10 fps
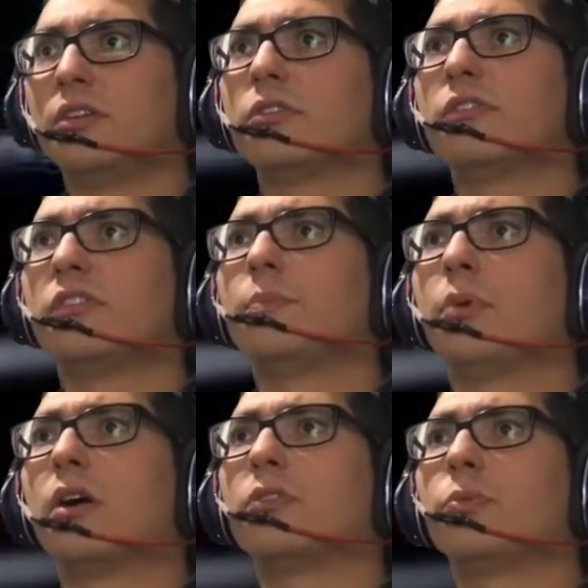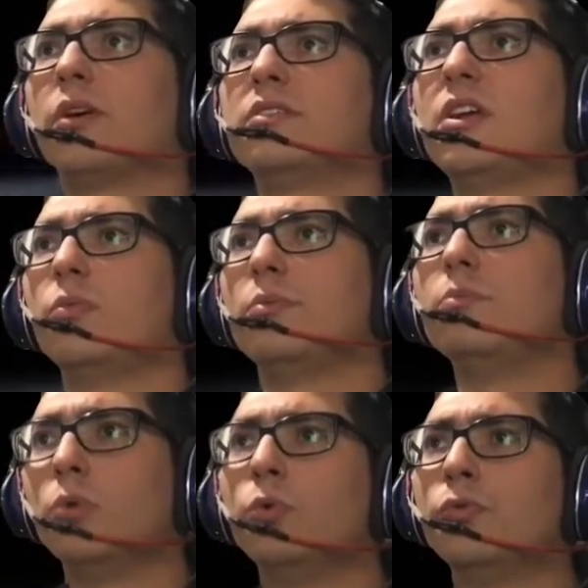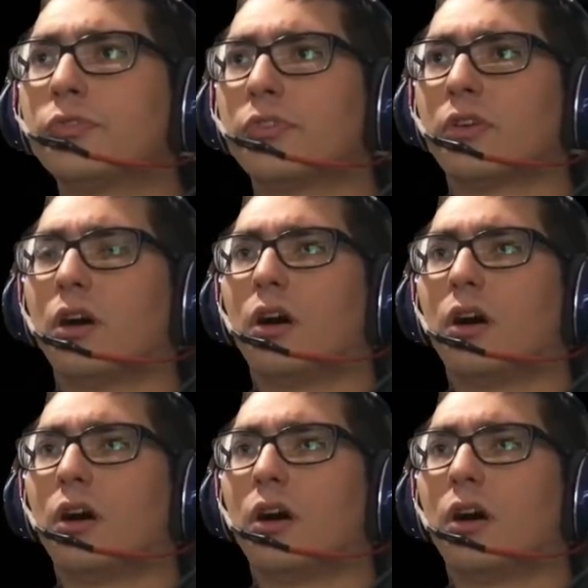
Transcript: interesting part where they removed